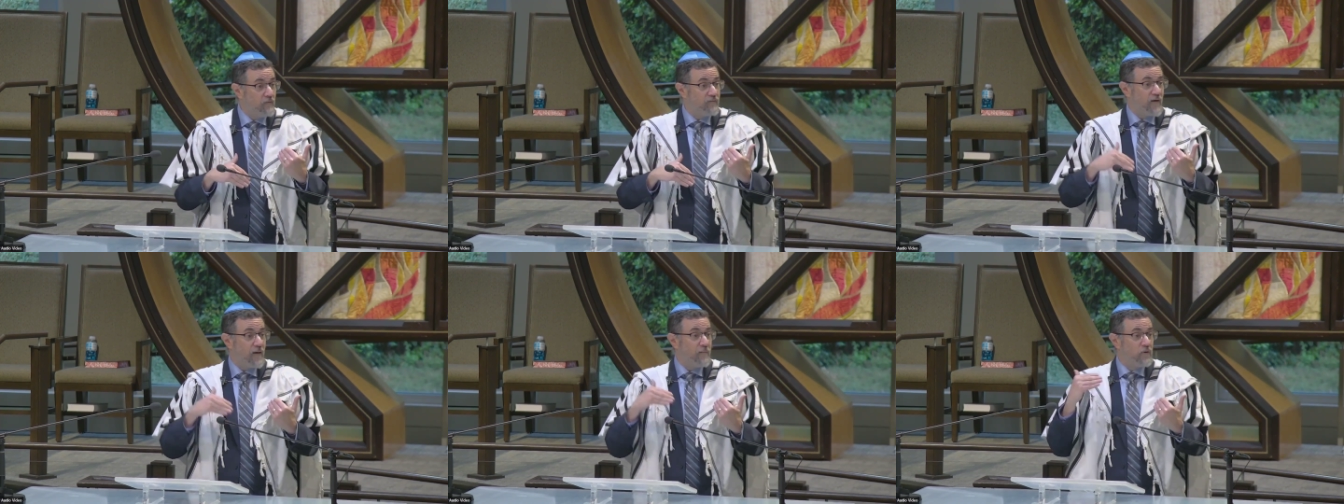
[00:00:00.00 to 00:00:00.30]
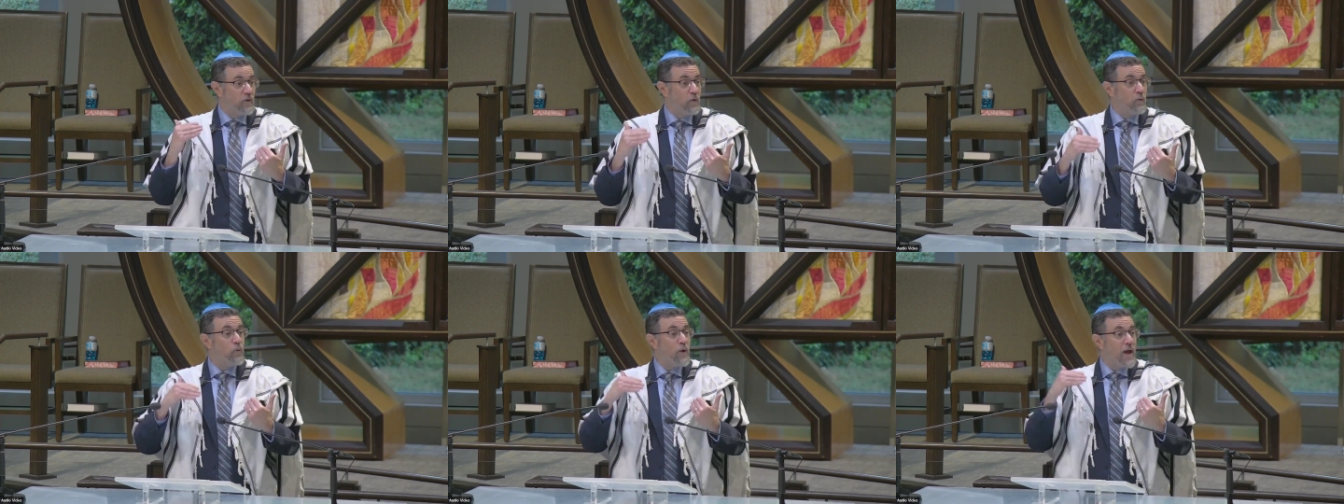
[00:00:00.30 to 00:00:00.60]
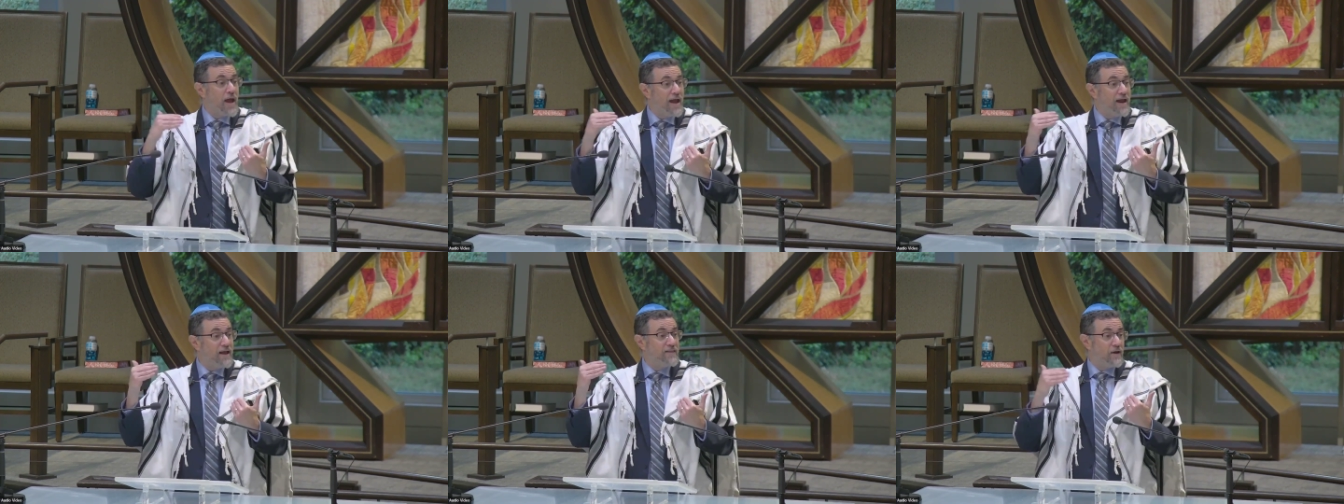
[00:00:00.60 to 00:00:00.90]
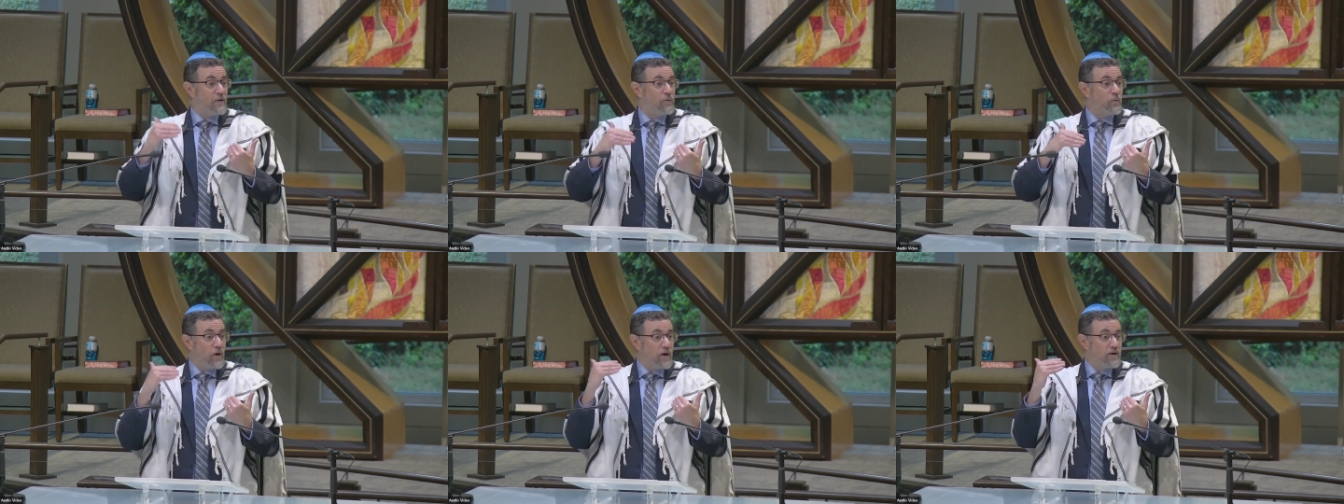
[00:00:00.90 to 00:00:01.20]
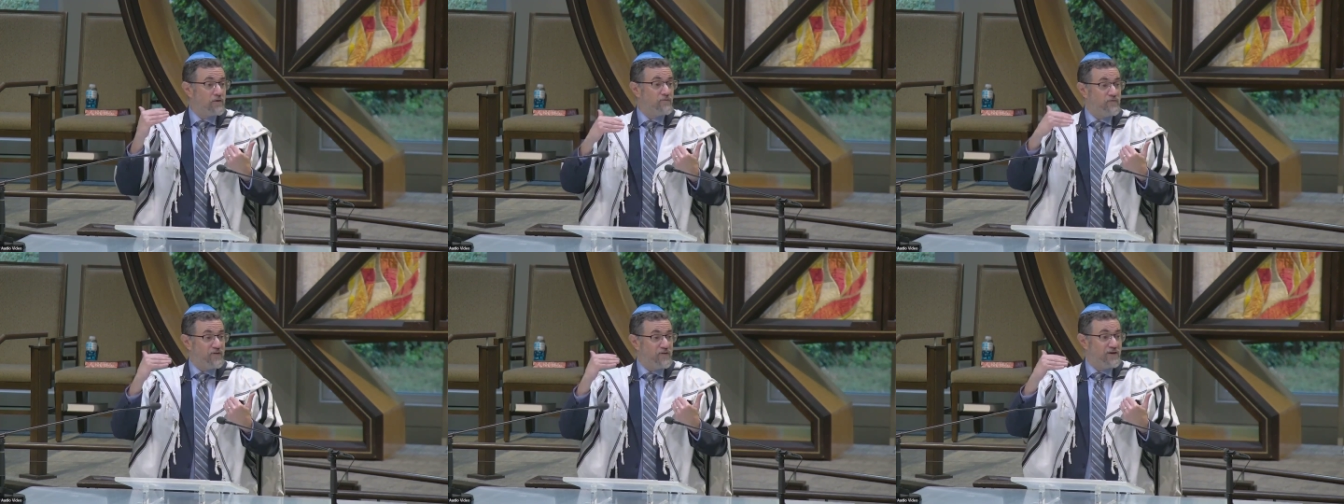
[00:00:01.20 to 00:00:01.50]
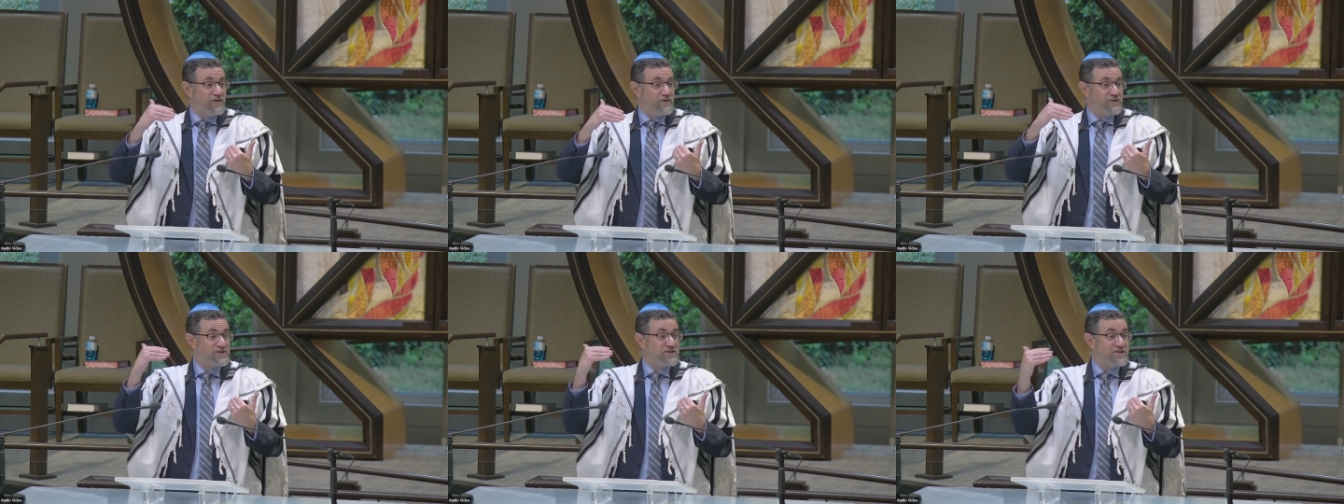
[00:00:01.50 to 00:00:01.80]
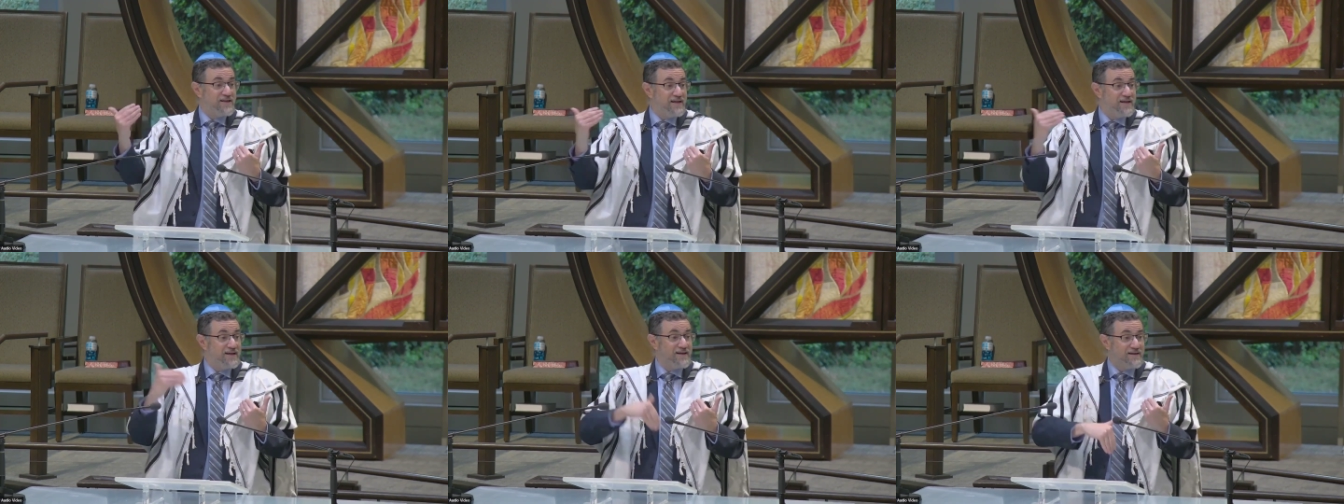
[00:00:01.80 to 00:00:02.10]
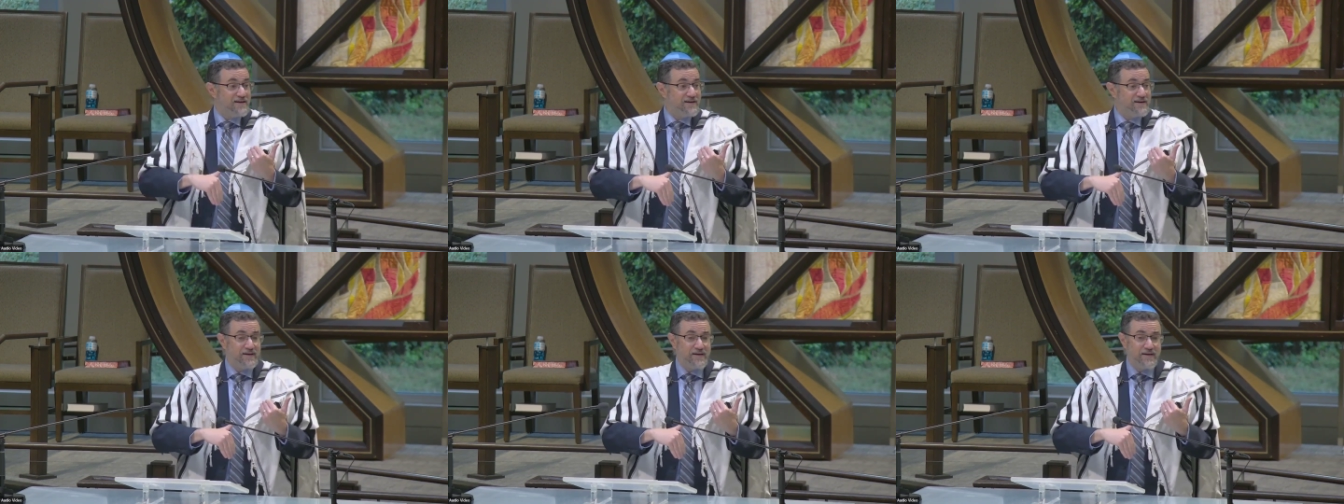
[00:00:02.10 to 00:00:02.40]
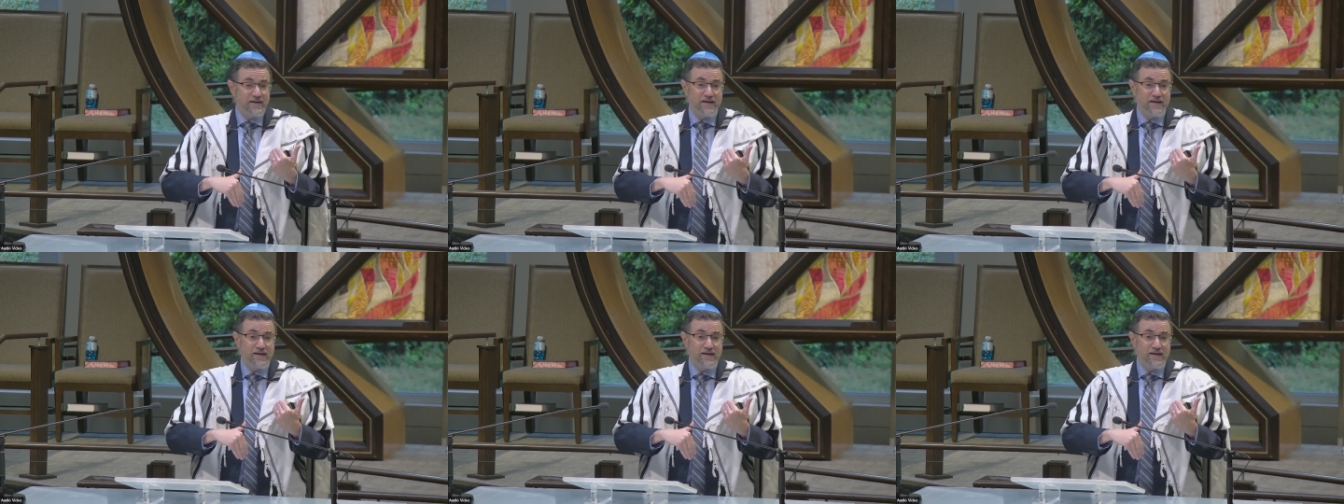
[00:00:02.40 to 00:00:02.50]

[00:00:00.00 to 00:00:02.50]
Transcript: from the way that one feels need